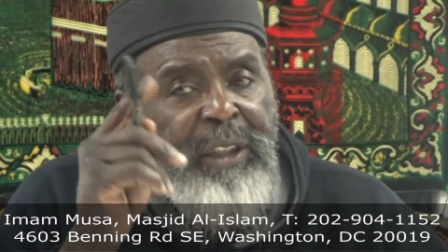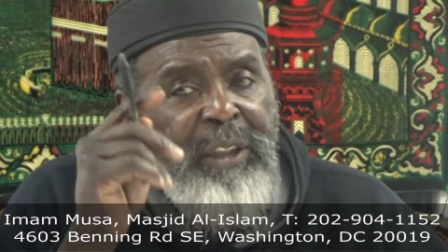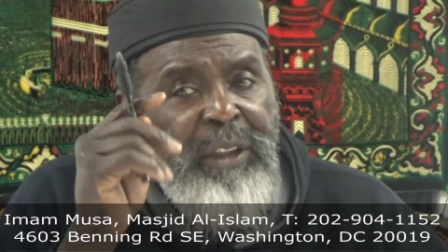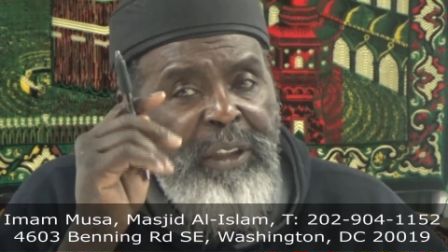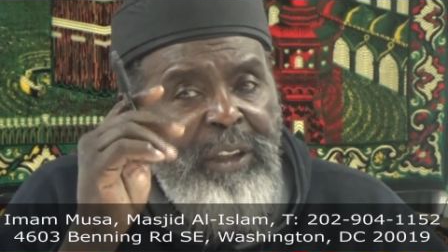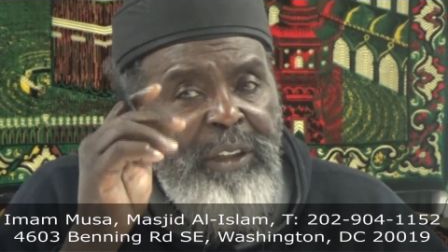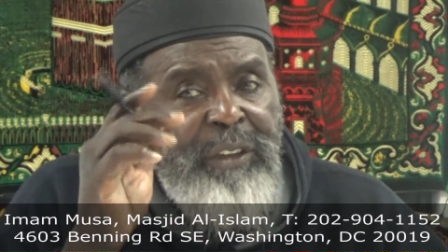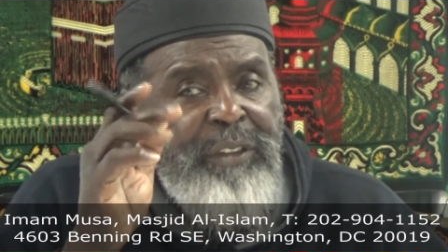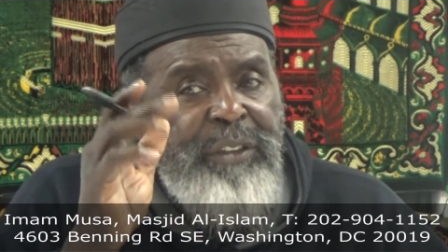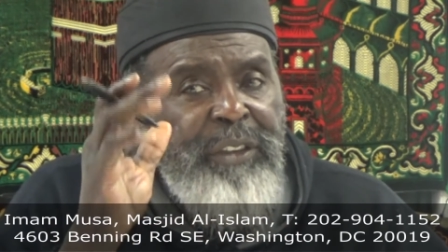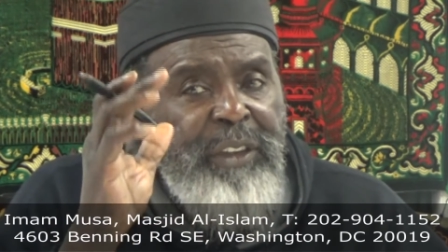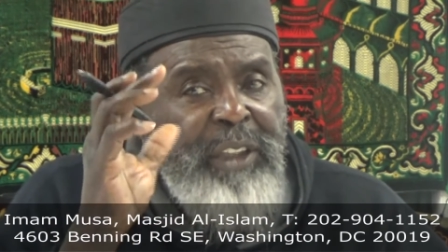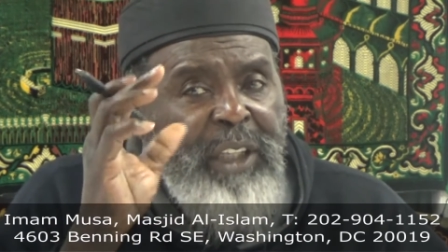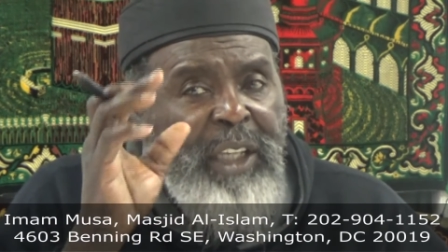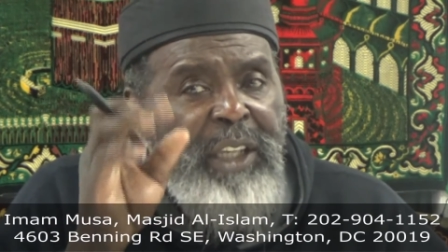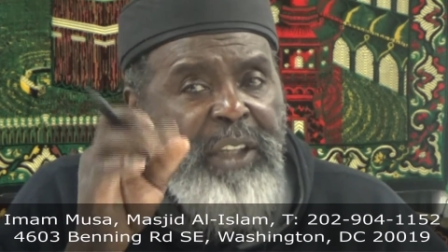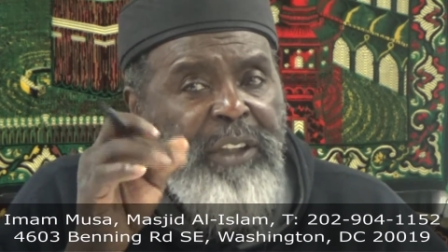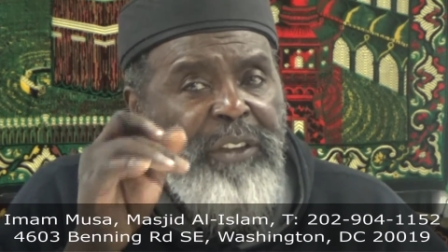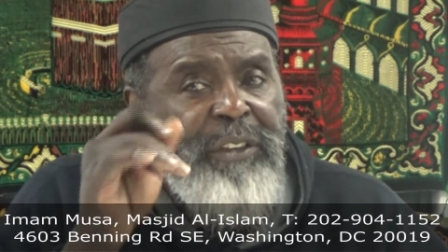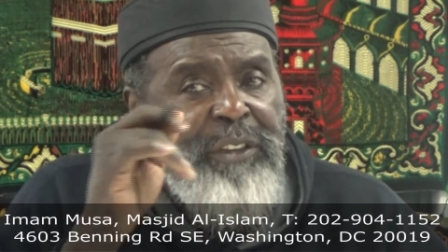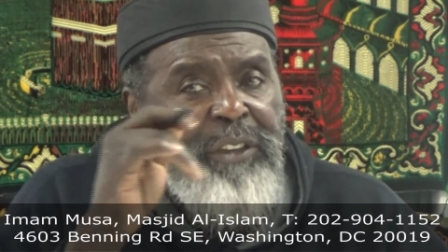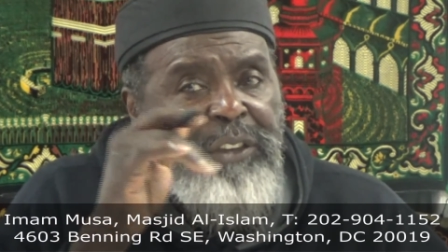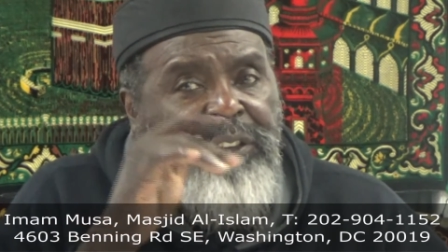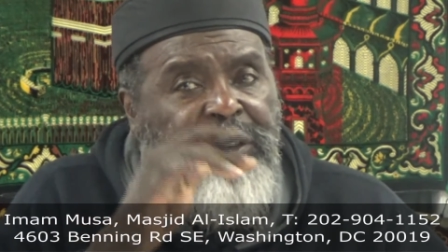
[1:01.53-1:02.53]
This
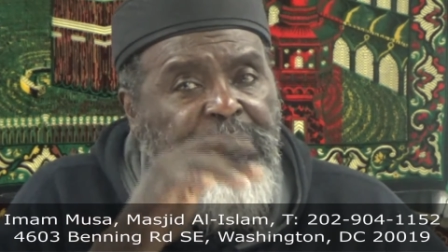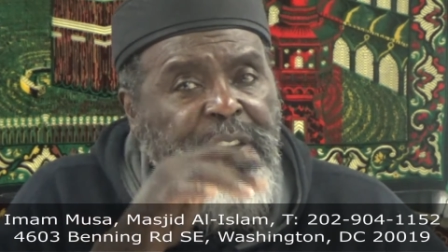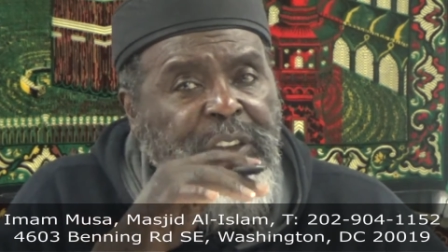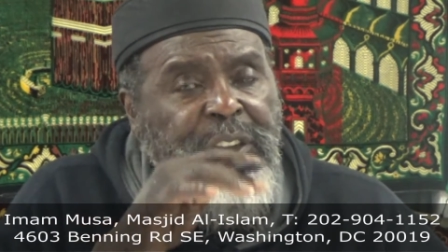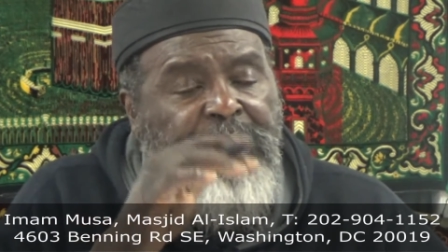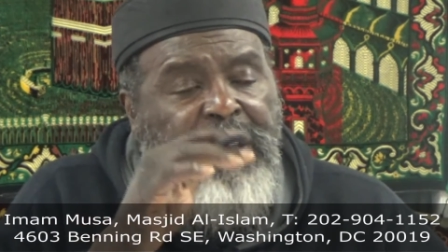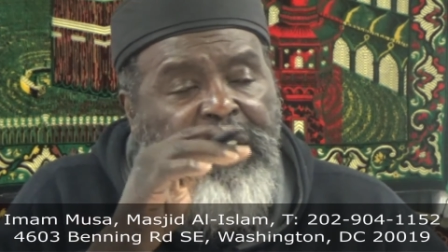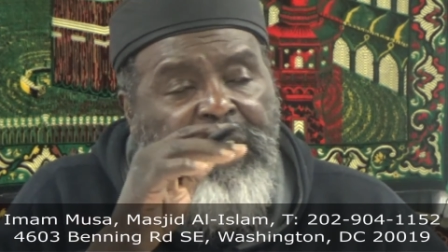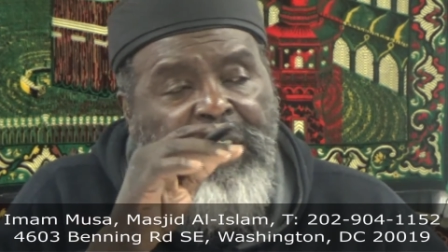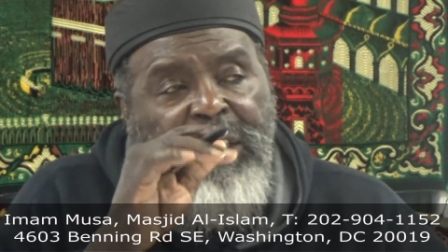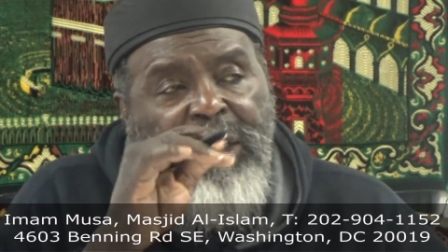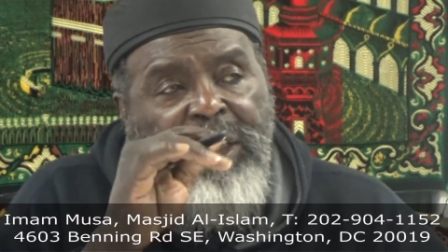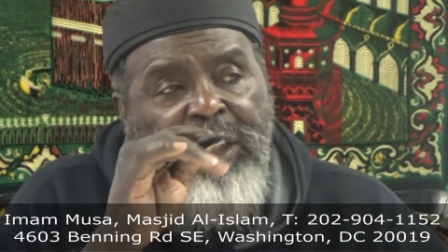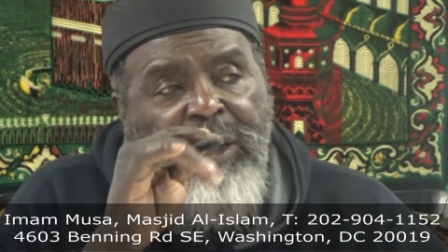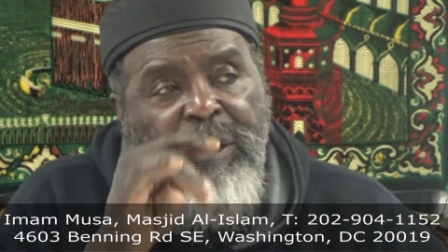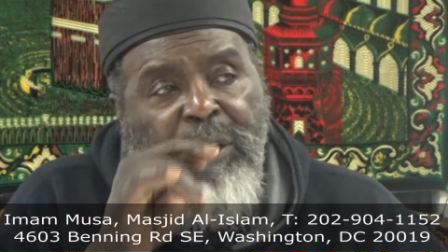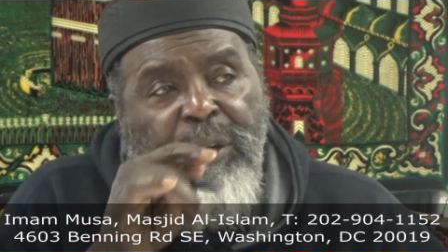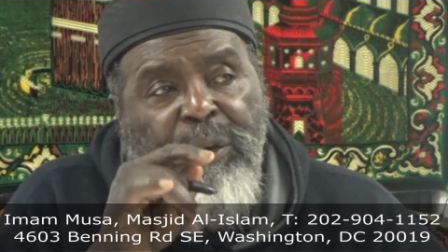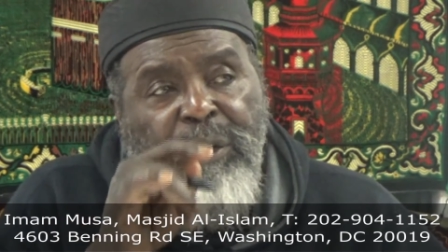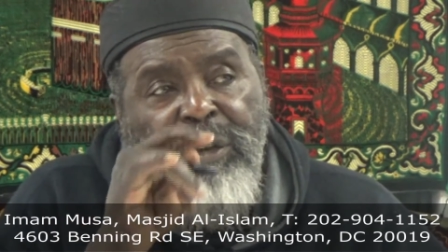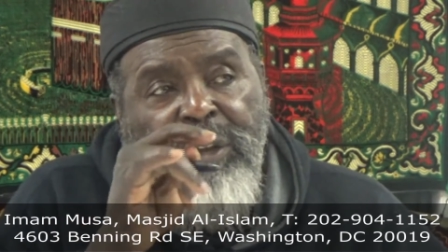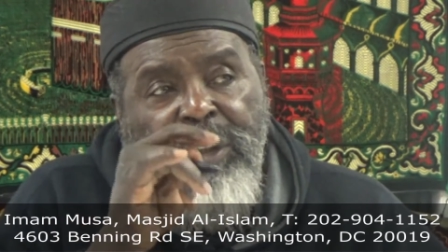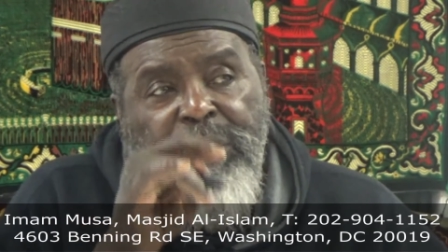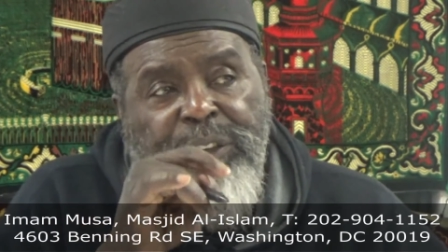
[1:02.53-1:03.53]
case is to tell the
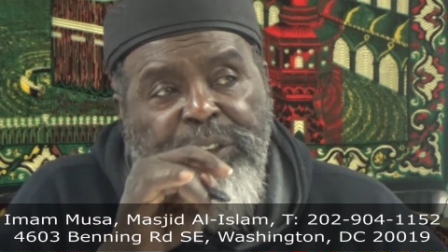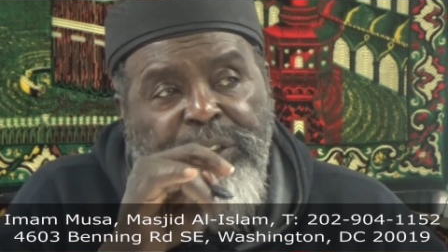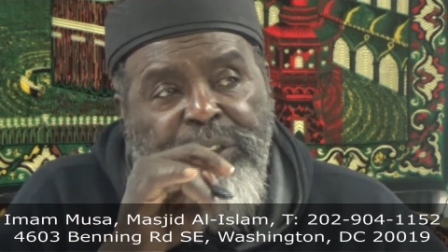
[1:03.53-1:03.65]
Oakland